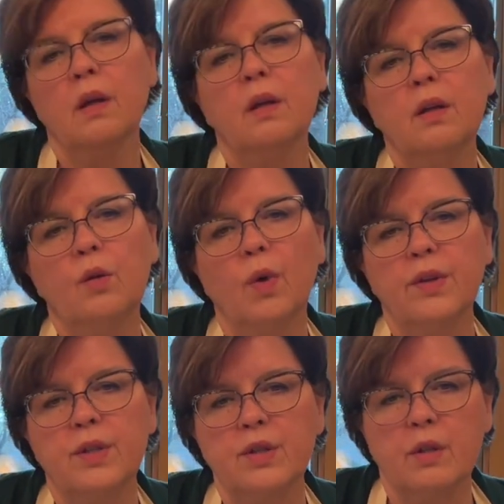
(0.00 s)
You want
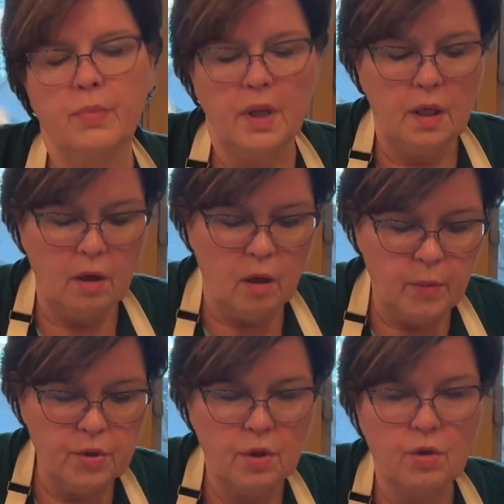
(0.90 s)
this to be
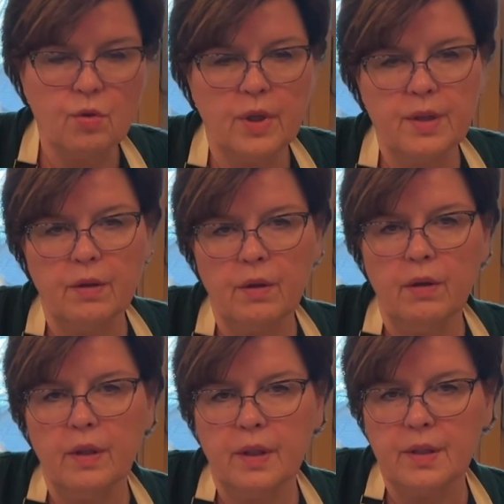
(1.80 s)
almost a drizzle
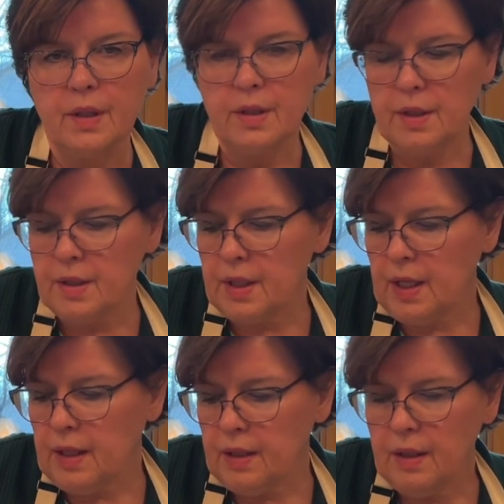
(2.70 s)

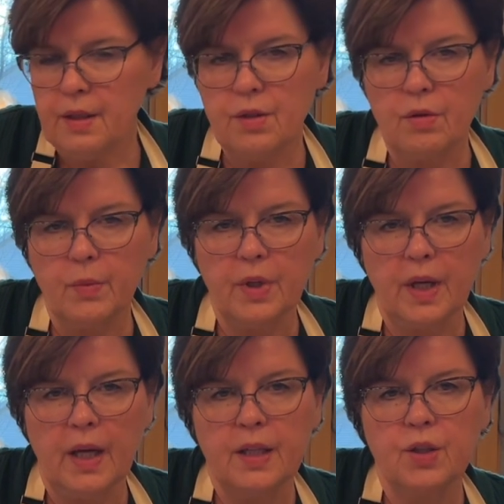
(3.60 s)
consistency, so I'm going to
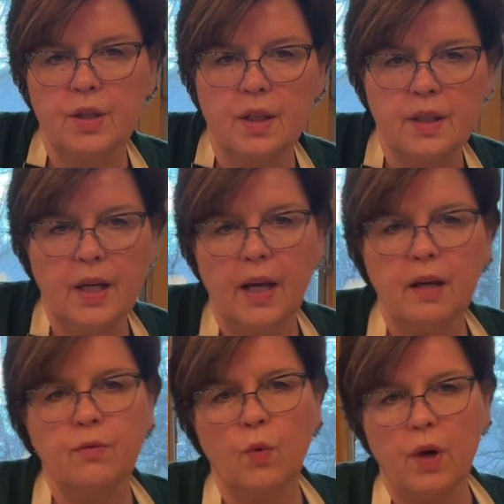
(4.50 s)
add just a tad
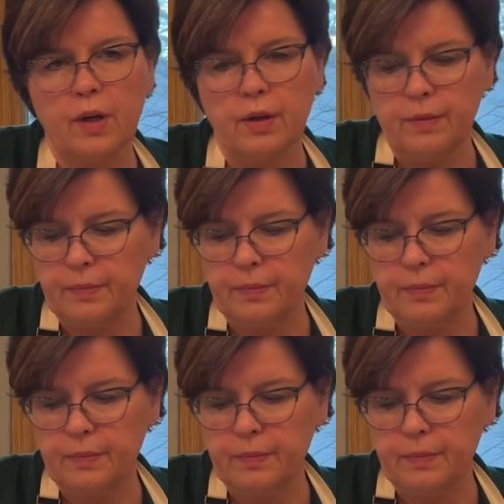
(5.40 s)
of water.